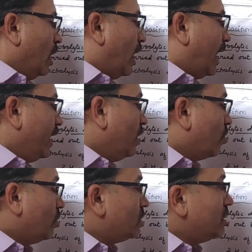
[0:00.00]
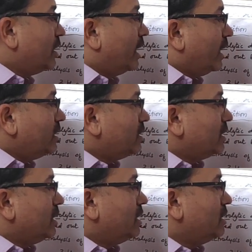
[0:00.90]
Hydrogen gas
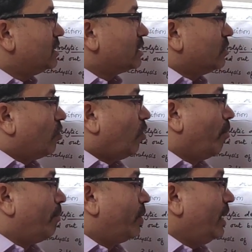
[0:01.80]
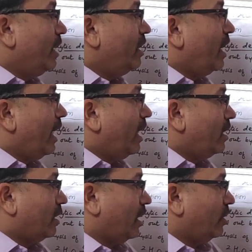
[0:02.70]
is obtained
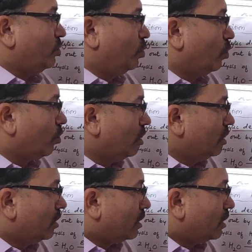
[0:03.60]
at cathode